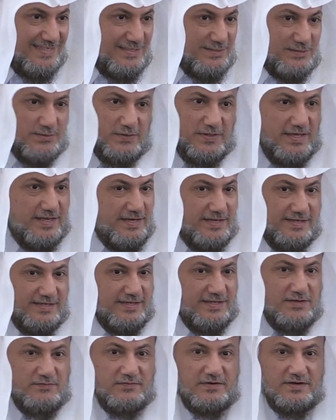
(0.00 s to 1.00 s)
So they
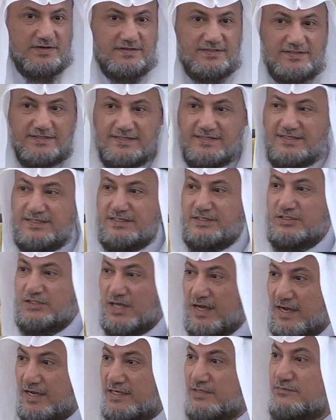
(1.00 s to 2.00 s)
never
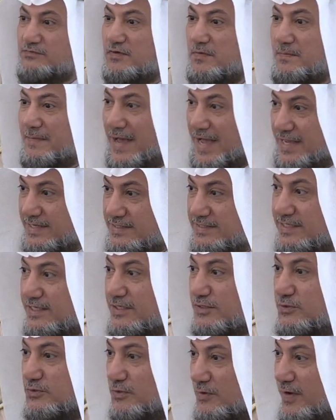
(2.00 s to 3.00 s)
shied from
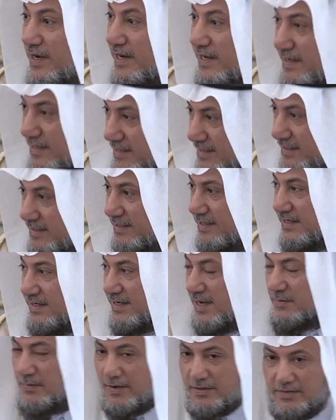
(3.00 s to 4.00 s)
asking to learn
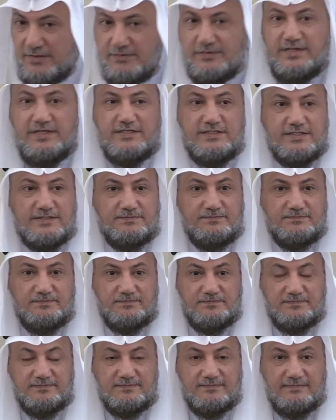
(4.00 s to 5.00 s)
about the religion.
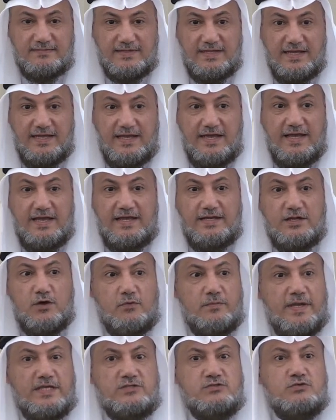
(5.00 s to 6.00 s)

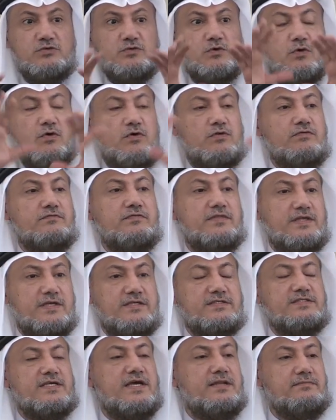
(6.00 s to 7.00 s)
Now based on all of
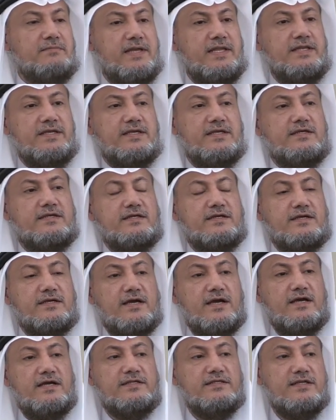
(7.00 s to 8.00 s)
these and many
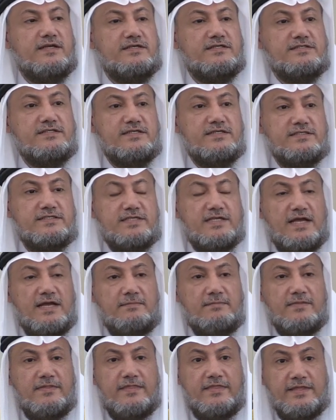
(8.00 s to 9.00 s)
guidelines in
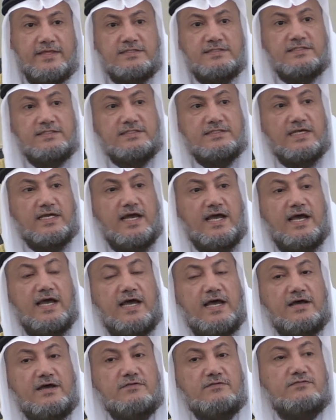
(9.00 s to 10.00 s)
Islam, this
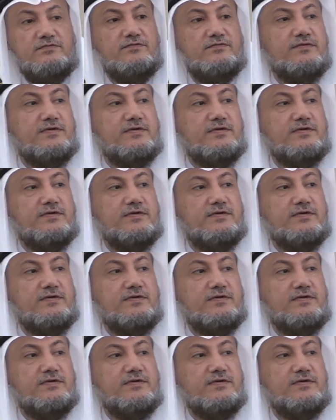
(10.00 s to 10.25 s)
have